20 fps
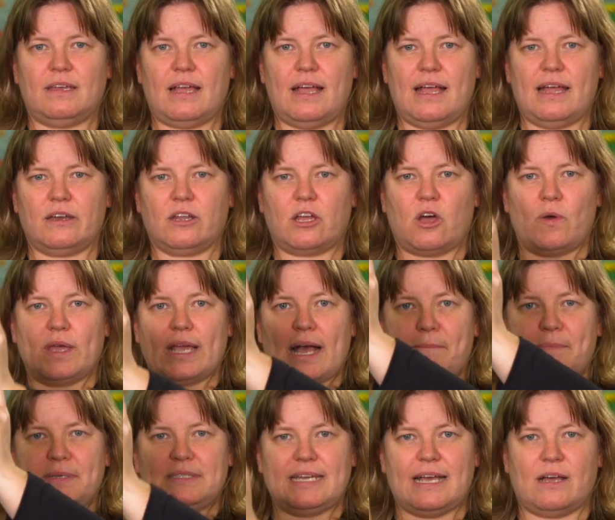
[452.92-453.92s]
and going
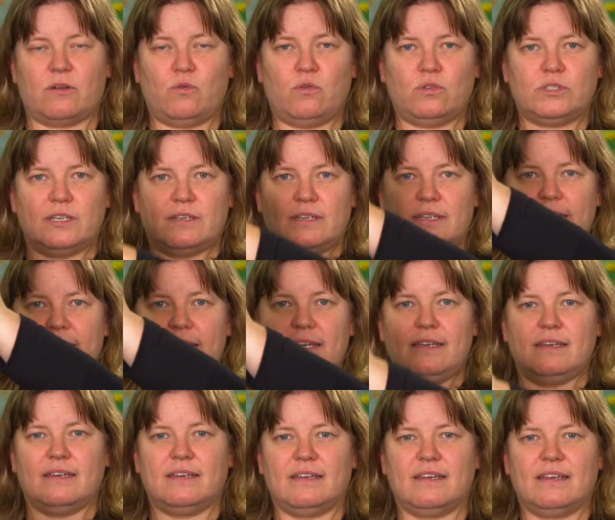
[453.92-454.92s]
up and down
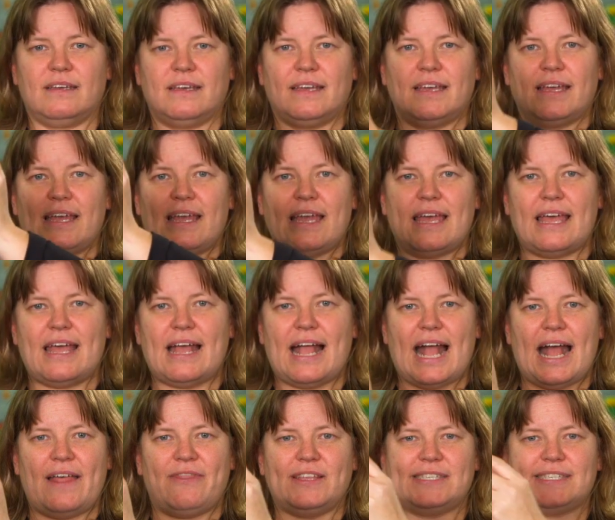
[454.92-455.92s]
alternately.
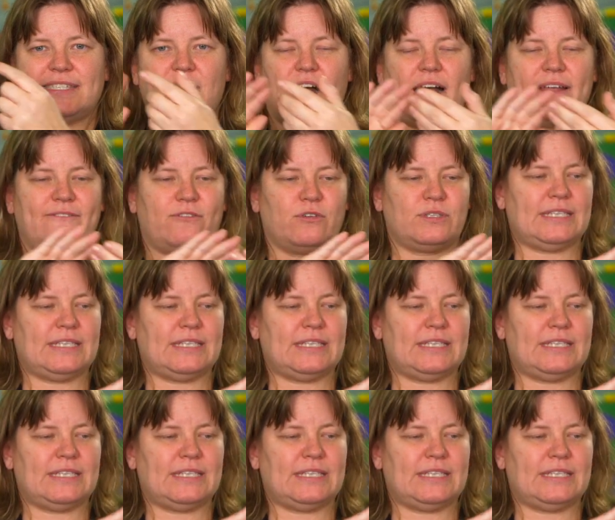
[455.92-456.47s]
And the sign for